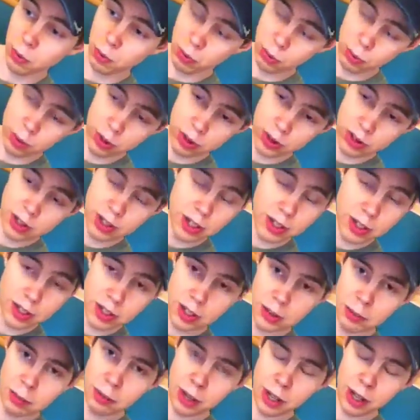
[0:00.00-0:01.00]
what it did
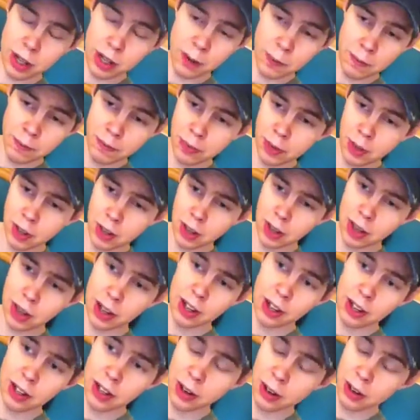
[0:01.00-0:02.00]
to me,
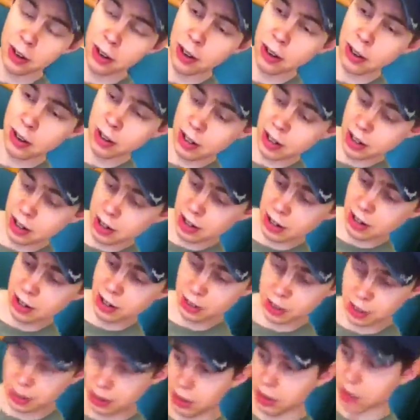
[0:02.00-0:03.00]
and that
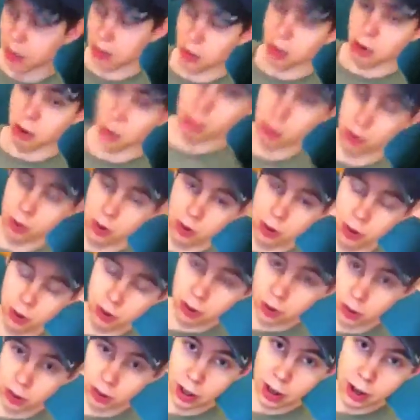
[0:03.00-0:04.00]
you know,
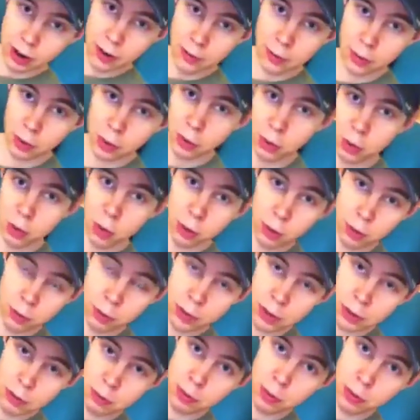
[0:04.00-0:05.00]
a lot of the older
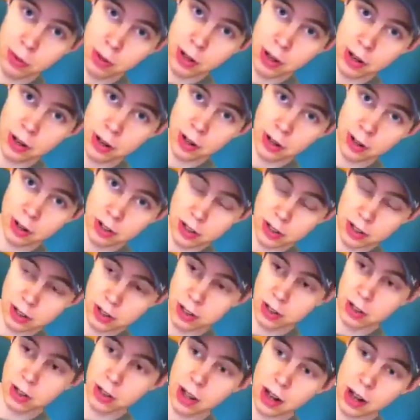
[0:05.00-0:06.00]
people that are
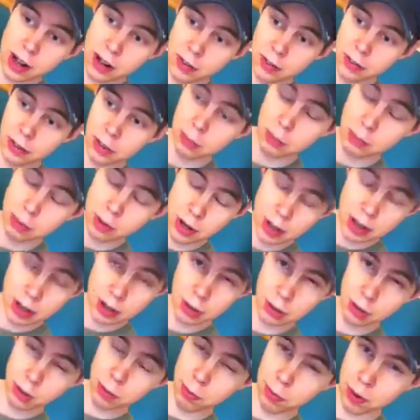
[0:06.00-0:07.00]
still alive, like
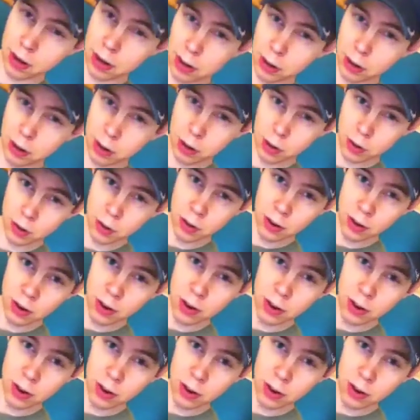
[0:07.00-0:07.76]
Bernardo Lapallo,